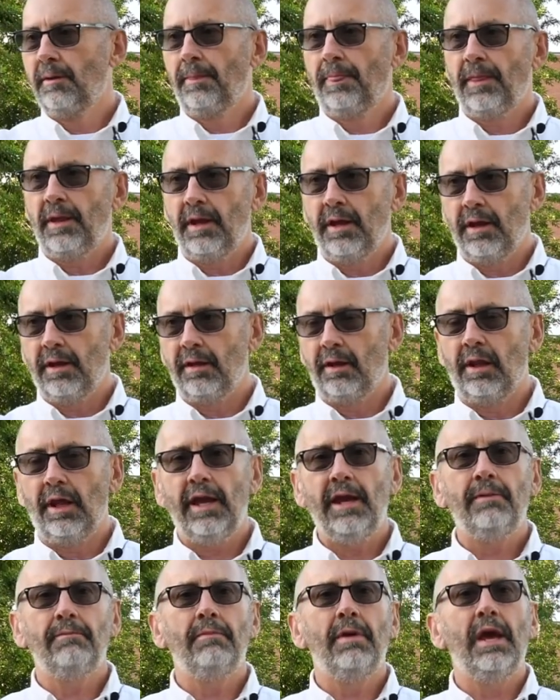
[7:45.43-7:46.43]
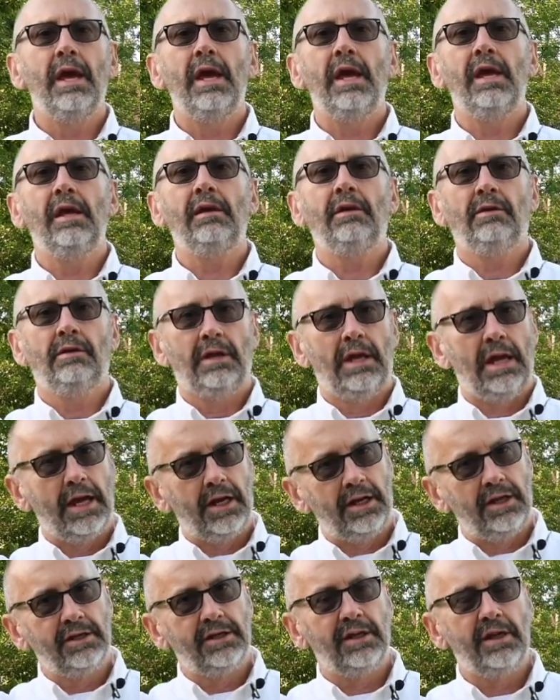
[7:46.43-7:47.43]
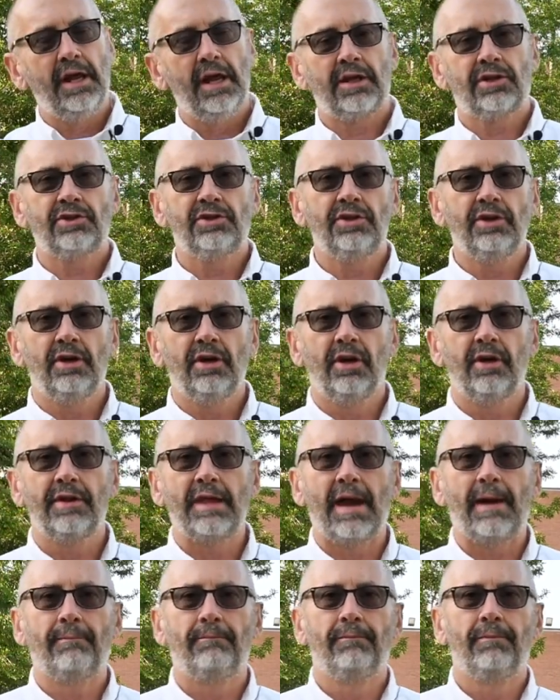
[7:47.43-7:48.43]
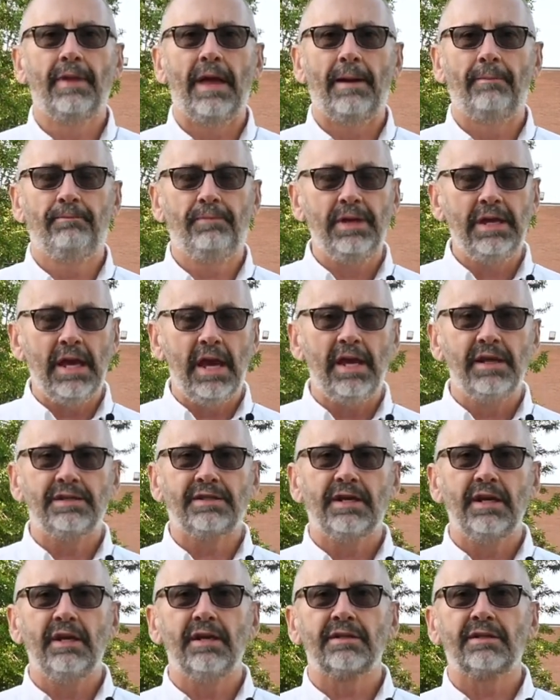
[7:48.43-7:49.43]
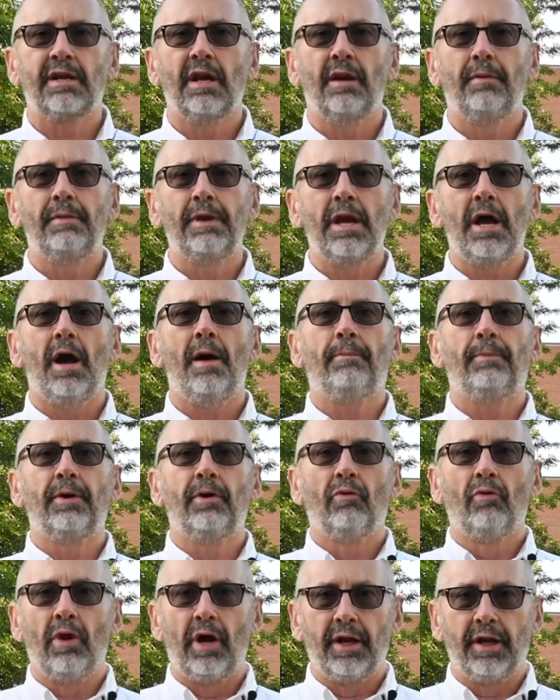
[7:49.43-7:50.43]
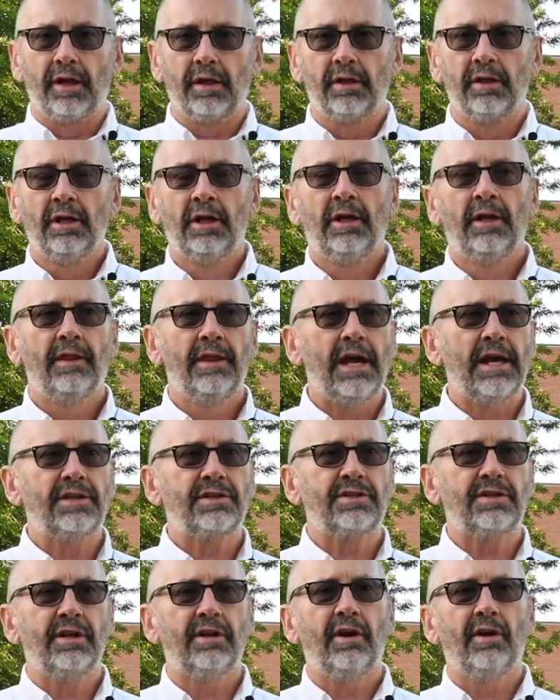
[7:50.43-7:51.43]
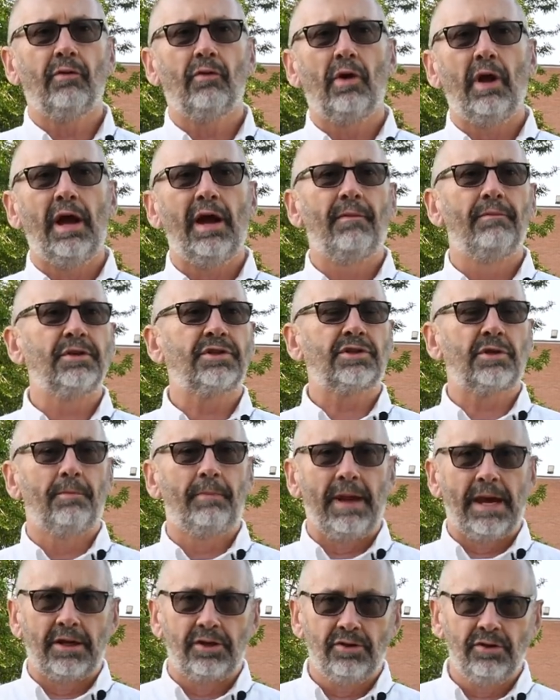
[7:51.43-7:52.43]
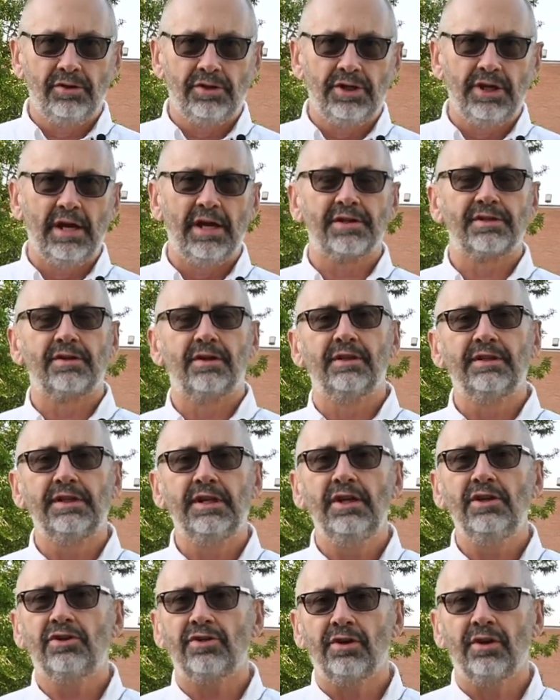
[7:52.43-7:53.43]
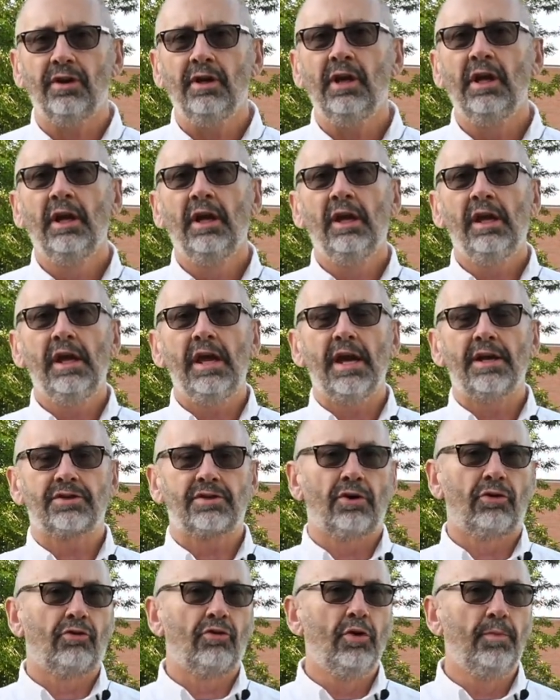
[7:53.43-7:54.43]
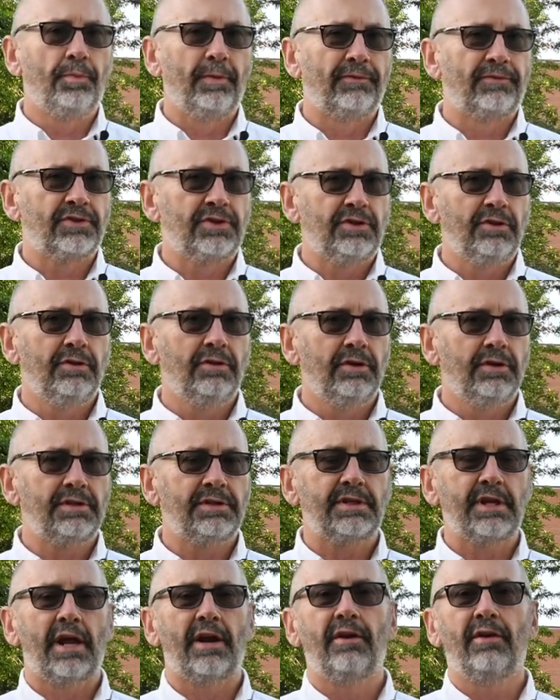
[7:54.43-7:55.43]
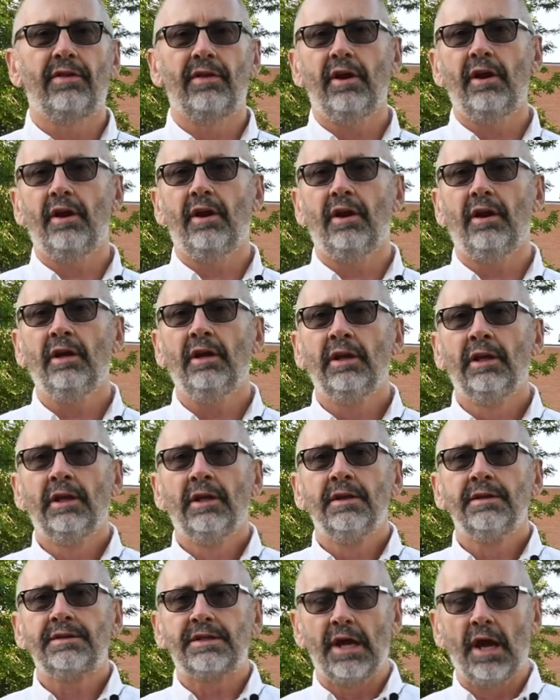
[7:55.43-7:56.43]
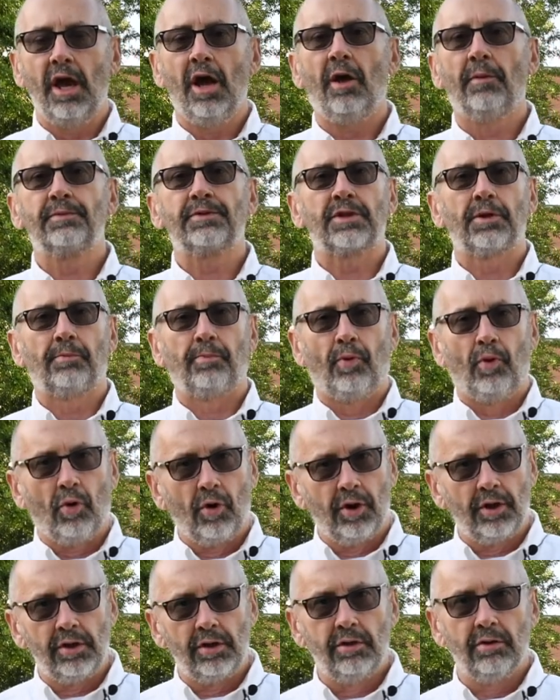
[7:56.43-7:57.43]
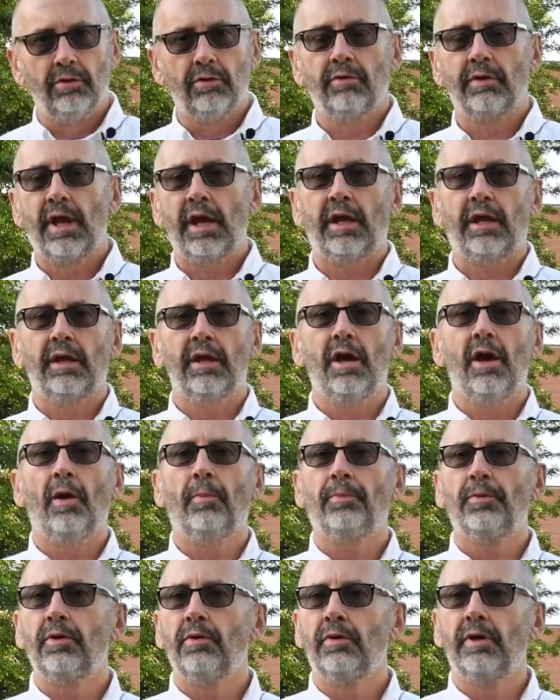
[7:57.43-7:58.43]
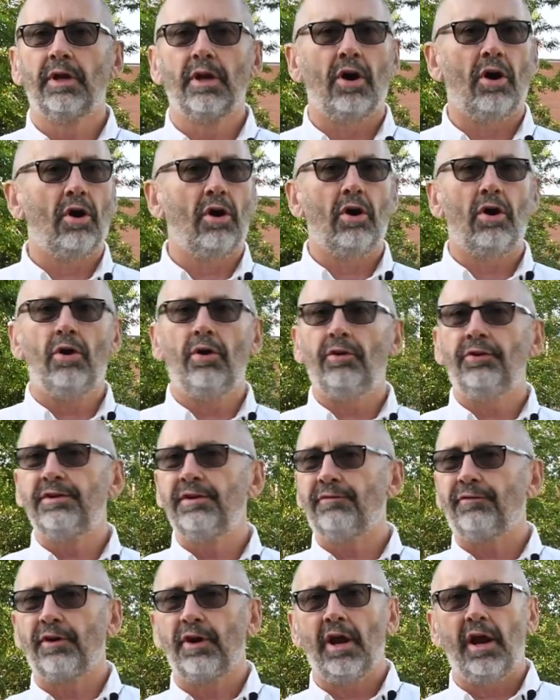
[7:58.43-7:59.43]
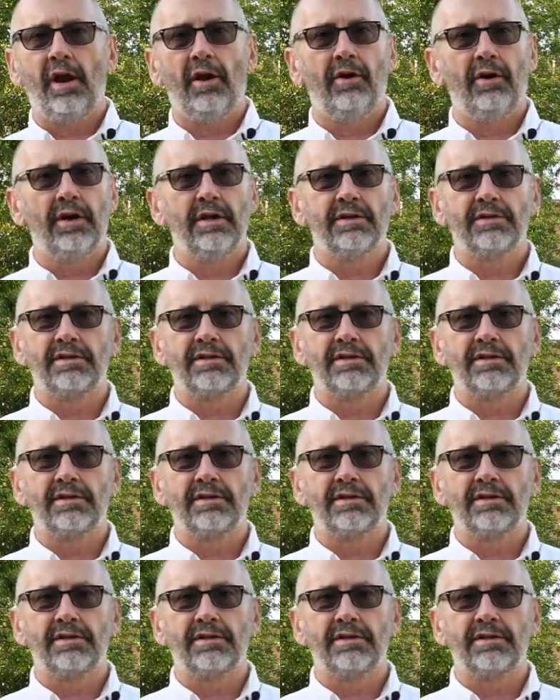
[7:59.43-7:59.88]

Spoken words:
in late May and into next year, that BAC is going to be up and running. That center will have Mr. Banducci as their teacher. He has a group of students that are there to help support you. They can help you in all different areas